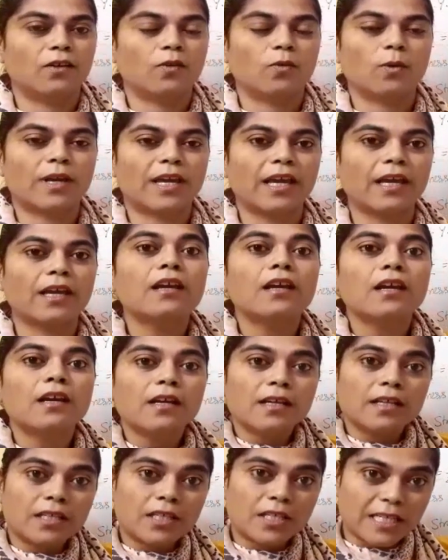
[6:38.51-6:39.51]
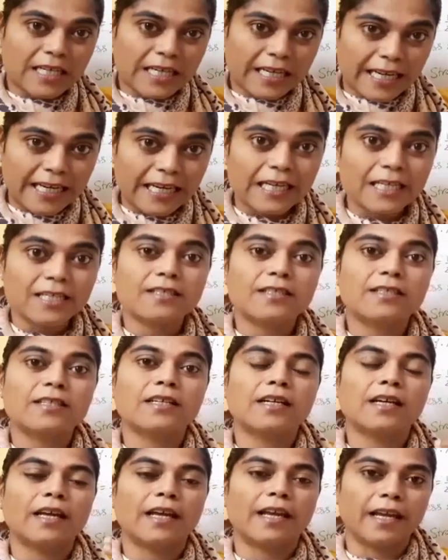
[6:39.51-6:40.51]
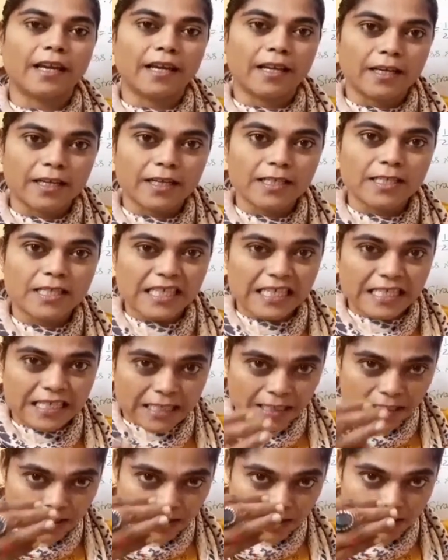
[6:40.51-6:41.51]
Okay. Strain is the energy